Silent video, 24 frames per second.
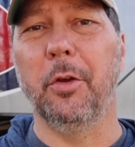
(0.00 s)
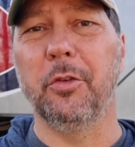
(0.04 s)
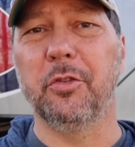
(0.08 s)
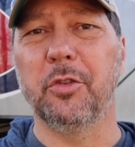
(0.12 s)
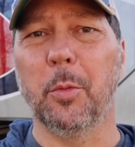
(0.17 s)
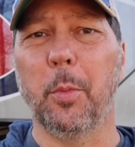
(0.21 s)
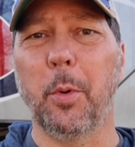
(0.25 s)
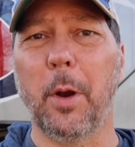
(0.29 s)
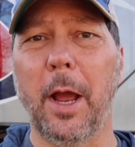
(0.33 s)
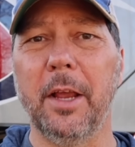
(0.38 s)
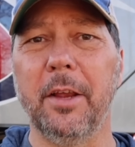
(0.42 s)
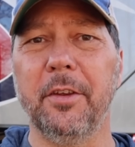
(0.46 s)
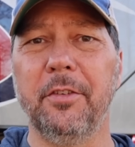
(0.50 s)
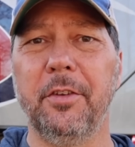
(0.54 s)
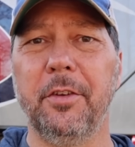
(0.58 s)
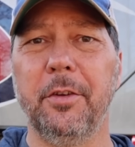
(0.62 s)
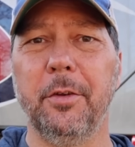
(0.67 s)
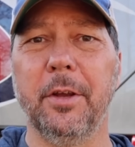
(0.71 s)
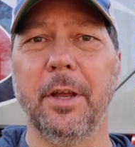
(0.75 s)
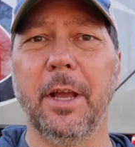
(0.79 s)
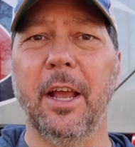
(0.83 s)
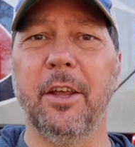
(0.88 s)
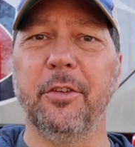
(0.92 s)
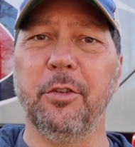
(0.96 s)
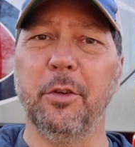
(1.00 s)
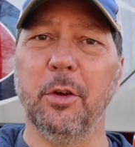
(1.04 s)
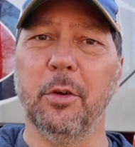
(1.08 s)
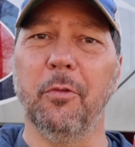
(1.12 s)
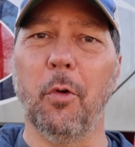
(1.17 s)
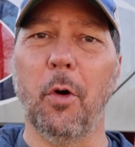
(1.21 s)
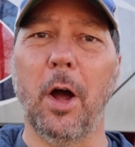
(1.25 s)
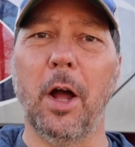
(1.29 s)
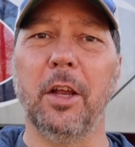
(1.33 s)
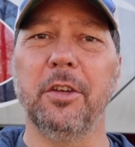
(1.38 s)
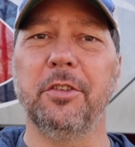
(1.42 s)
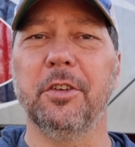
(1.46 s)
surprise to you guys who
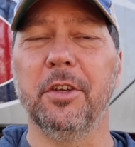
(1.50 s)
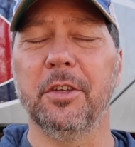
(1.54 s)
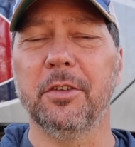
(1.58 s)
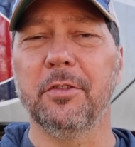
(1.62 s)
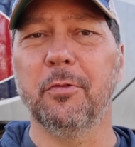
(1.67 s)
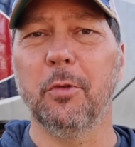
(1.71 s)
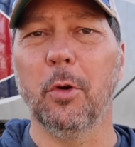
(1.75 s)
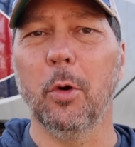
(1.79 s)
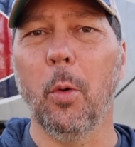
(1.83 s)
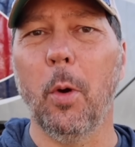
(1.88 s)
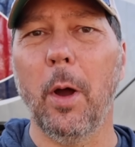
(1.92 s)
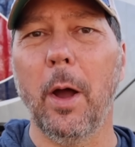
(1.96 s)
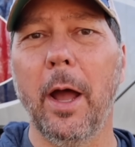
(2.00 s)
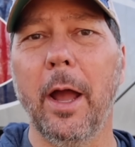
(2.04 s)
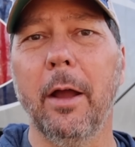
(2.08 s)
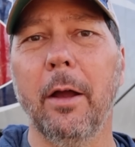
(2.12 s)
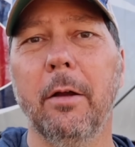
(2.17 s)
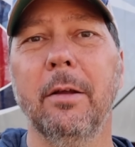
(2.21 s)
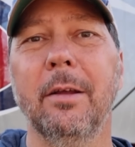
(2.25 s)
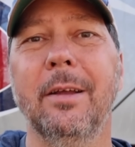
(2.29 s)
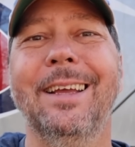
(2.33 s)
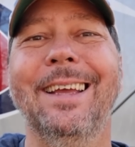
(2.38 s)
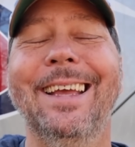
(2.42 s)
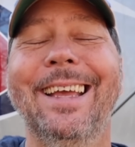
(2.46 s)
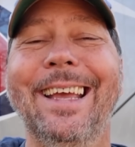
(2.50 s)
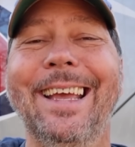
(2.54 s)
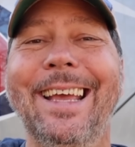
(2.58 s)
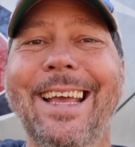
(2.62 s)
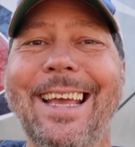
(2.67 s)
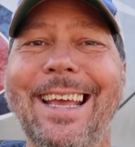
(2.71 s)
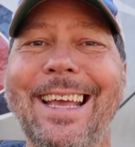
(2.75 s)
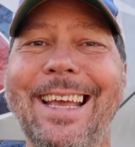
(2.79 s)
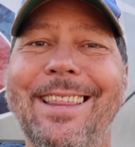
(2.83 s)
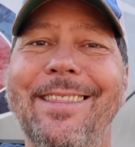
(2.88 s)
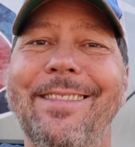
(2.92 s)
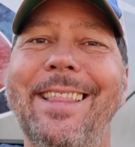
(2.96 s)
have watched us for a while.
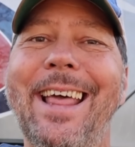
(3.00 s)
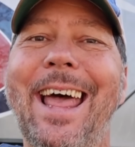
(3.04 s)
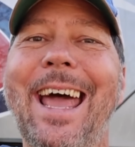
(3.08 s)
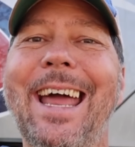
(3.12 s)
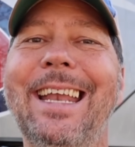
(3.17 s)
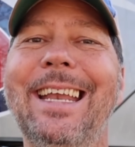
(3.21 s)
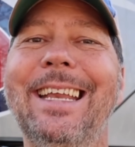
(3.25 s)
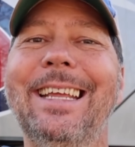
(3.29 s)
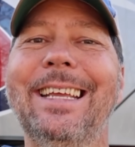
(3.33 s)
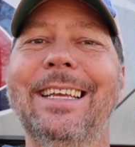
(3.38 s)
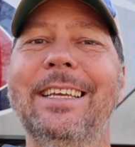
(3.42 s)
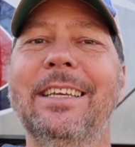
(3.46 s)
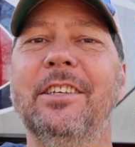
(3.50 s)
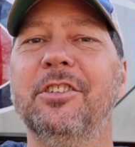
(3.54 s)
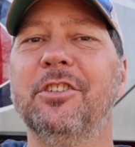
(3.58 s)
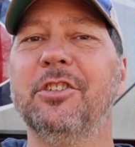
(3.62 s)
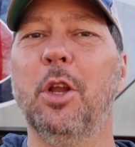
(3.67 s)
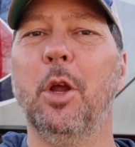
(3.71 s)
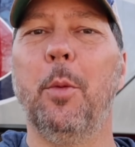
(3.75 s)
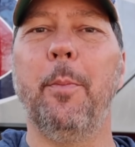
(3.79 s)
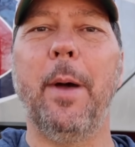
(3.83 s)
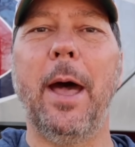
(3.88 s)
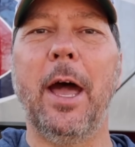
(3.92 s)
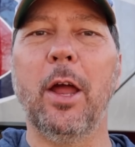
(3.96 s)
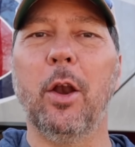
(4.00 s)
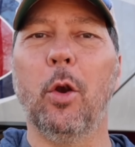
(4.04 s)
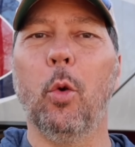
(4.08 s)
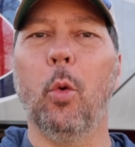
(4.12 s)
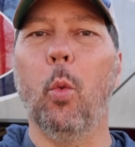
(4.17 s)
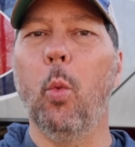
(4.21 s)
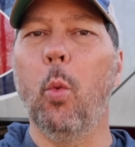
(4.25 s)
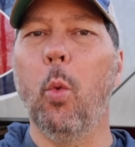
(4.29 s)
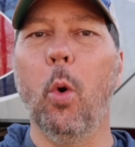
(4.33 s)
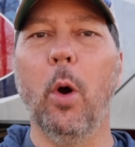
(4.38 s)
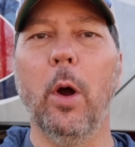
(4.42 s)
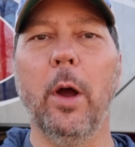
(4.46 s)
And that is, no matter
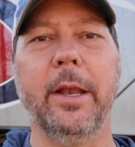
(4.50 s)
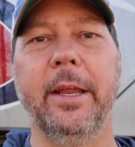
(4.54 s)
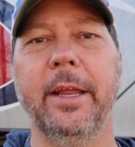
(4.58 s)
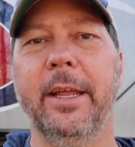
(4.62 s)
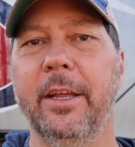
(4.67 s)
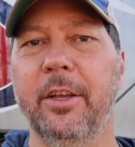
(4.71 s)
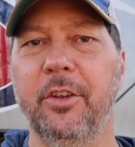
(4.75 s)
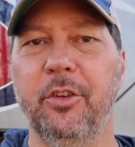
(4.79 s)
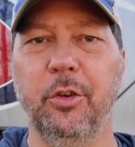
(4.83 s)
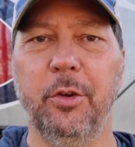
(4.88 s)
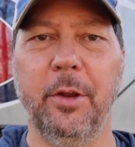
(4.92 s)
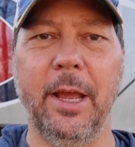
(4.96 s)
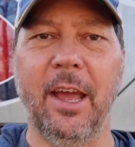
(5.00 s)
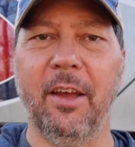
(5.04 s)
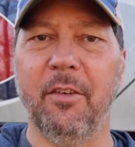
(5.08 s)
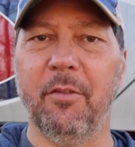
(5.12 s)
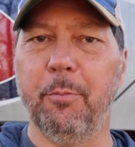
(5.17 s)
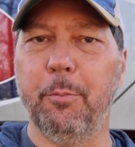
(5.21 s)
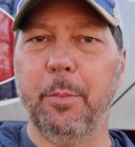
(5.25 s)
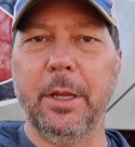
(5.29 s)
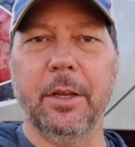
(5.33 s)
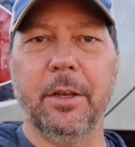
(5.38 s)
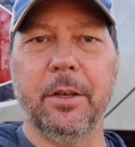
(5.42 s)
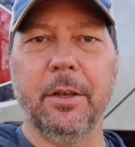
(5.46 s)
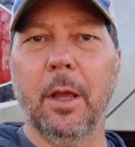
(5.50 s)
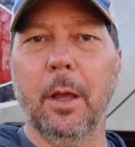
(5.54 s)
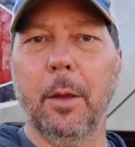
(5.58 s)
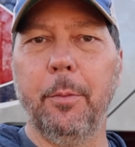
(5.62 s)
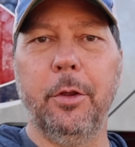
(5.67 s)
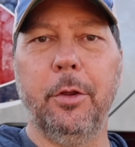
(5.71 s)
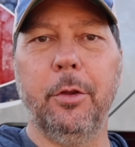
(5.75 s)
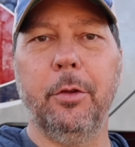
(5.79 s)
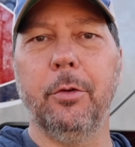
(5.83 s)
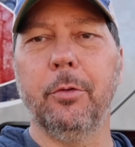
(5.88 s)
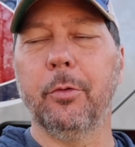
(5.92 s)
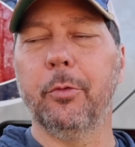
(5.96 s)
what hitch you have,
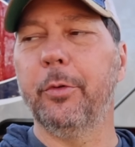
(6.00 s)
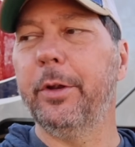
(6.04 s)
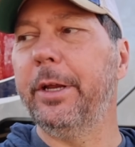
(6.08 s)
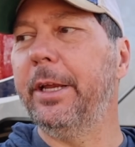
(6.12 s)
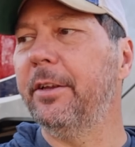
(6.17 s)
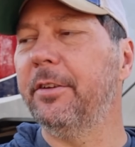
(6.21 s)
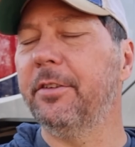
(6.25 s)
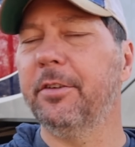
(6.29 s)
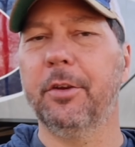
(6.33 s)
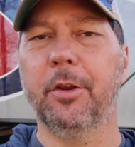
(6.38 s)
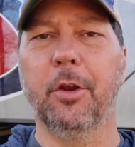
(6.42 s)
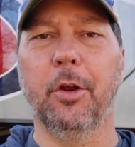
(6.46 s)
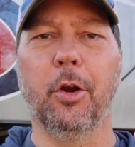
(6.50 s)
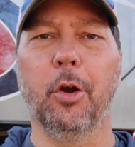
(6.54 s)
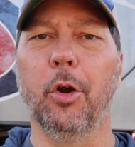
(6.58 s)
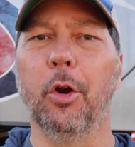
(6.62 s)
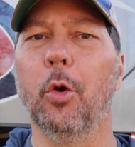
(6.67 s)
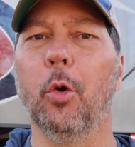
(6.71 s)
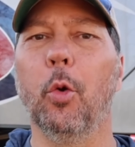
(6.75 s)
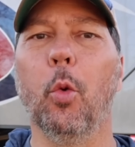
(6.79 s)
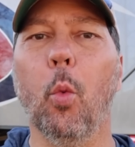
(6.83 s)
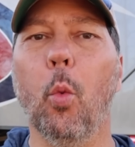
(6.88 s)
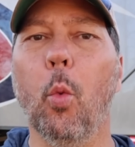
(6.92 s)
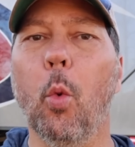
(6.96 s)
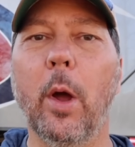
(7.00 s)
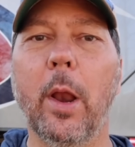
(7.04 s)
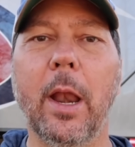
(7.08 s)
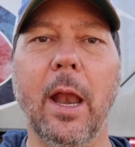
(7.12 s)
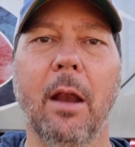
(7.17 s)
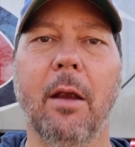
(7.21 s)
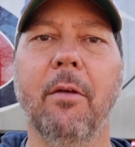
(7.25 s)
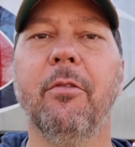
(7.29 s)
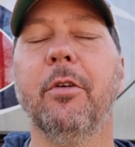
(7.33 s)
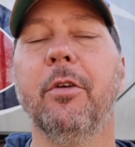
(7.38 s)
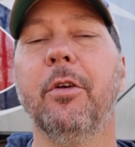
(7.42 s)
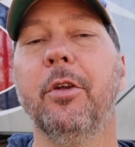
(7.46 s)
B&W, Reese, Kurt,
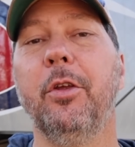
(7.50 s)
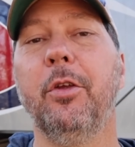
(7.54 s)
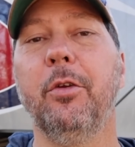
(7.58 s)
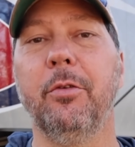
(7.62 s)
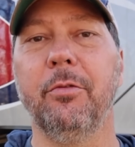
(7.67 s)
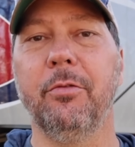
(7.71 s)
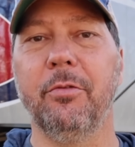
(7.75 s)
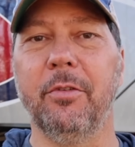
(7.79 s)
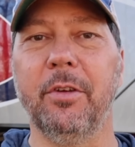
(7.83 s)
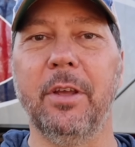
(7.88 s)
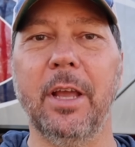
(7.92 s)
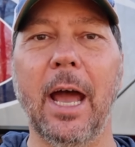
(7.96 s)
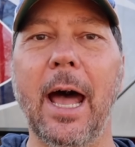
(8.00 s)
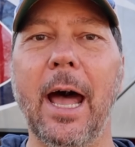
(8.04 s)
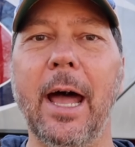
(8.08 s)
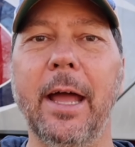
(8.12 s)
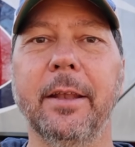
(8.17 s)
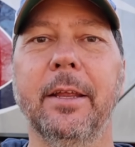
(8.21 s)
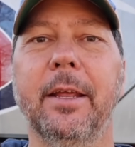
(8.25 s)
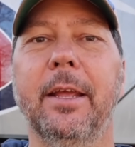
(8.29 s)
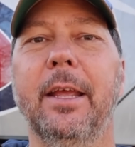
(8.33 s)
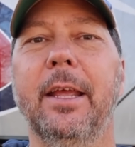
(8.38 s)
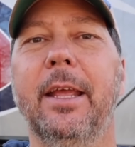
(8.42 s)
whatever you've got,